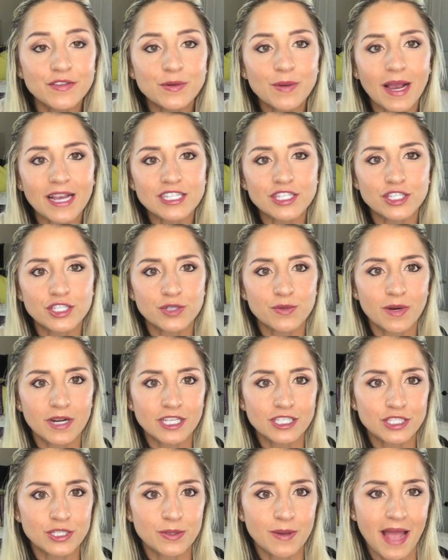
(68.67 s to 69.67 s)
you guys do want
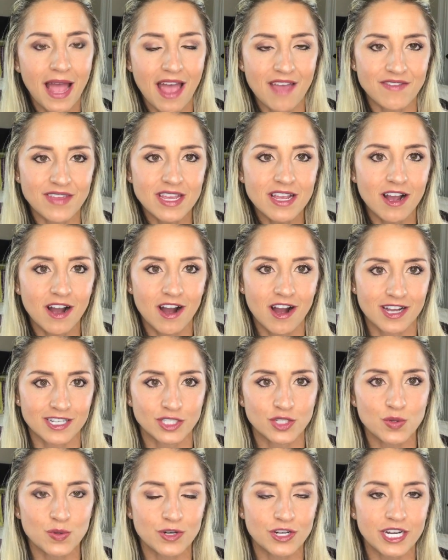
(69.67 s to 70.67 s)
to do heavy
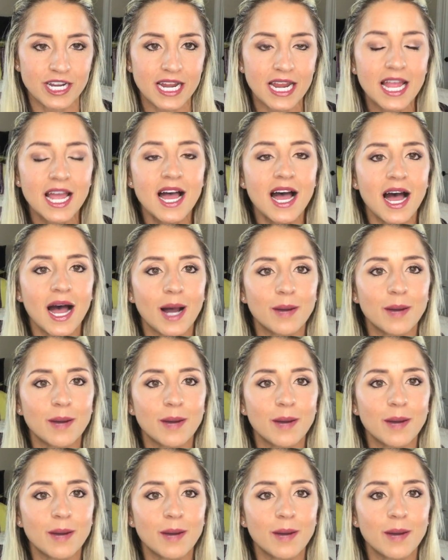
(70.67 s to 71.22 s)
contouring